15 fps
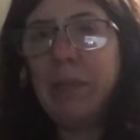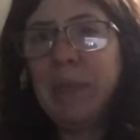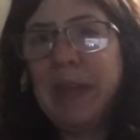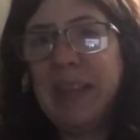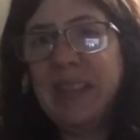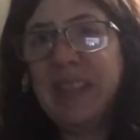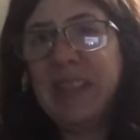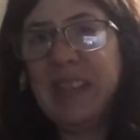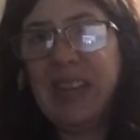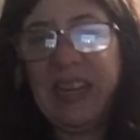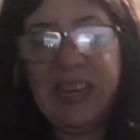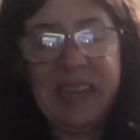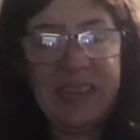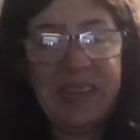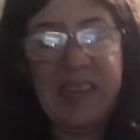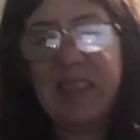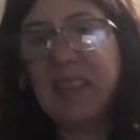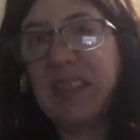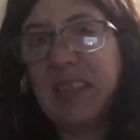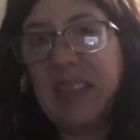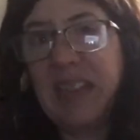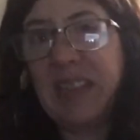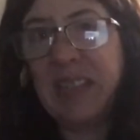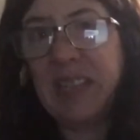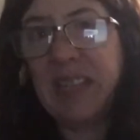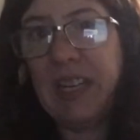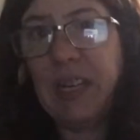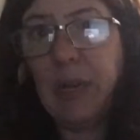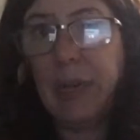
bent, and that's the last thing you